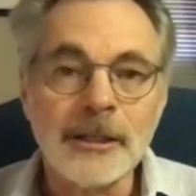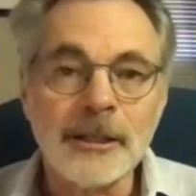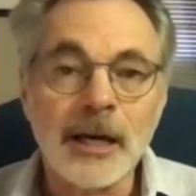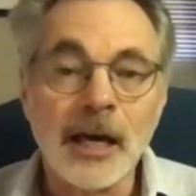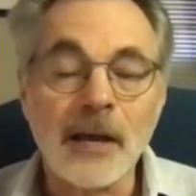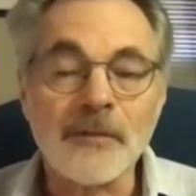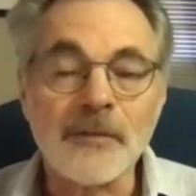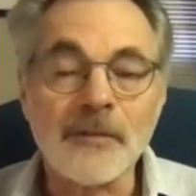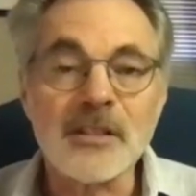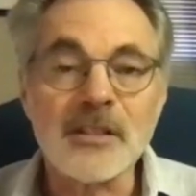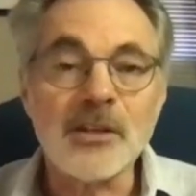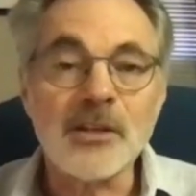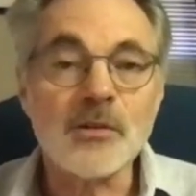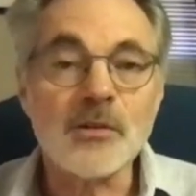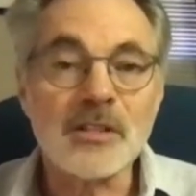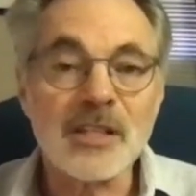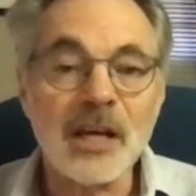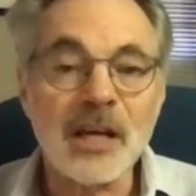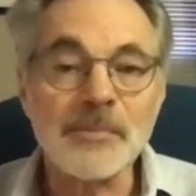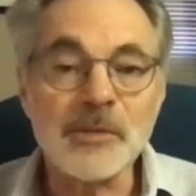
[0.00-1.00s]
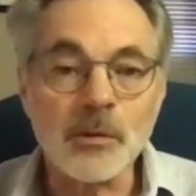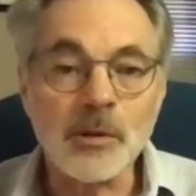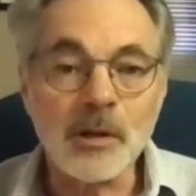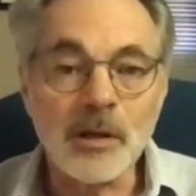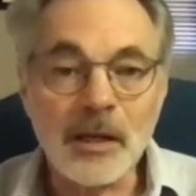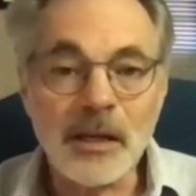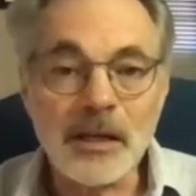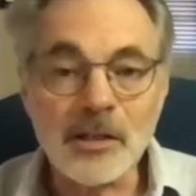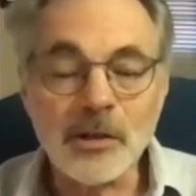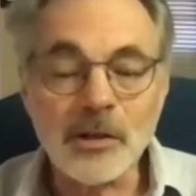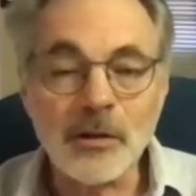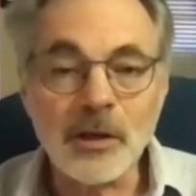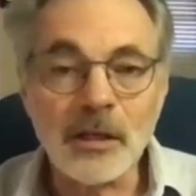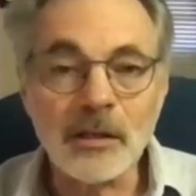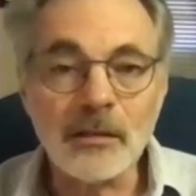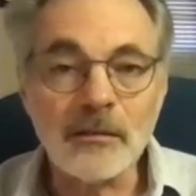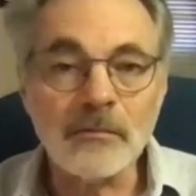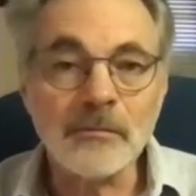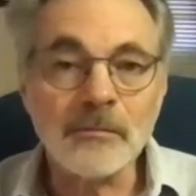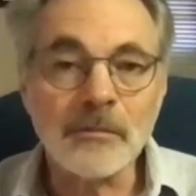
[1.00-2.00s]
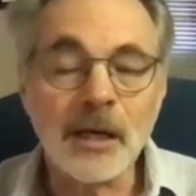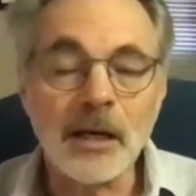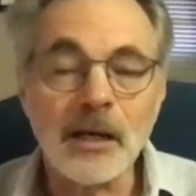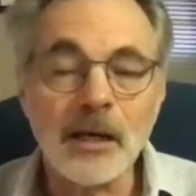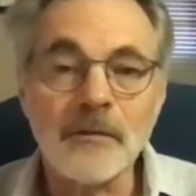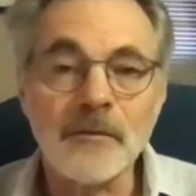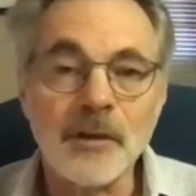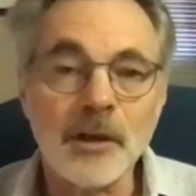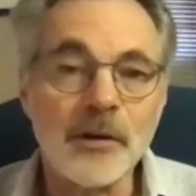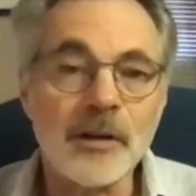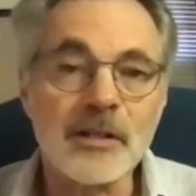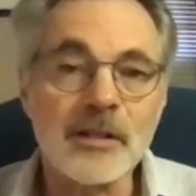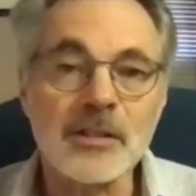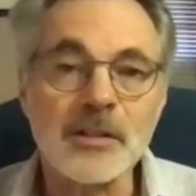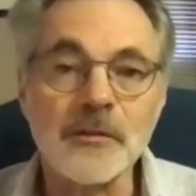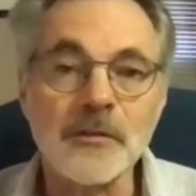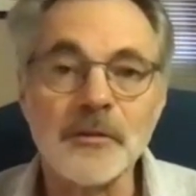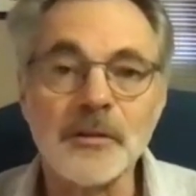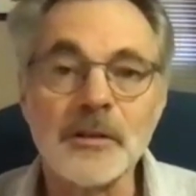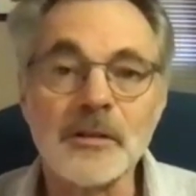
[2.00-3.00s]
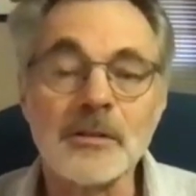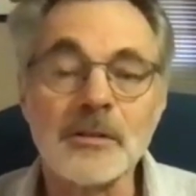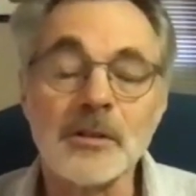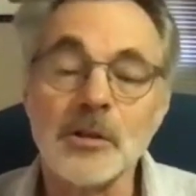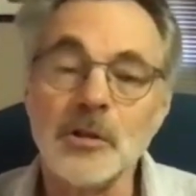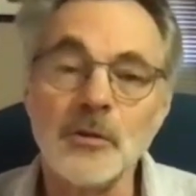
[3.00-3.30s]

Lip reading: And I've seen you subsequently doing various different,